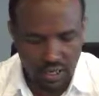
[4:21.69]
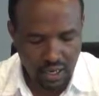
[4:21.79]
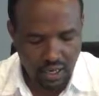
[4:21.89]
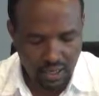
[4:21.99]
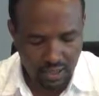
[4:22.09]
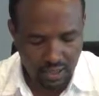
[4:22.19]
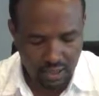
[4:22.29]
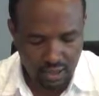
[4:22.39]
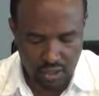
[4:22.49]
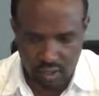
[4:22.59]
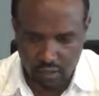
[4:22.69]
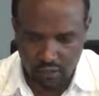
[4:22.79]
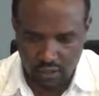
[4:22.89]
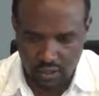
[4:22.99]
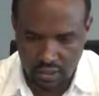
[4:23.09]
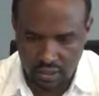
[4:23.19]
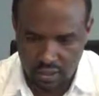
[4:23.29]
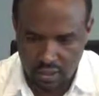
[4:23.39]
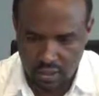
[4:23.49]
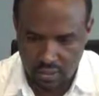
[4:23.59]
characteristics of the
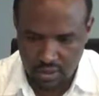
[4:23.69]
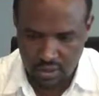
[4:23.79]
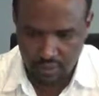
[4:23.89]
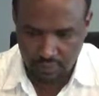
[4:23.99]
streams.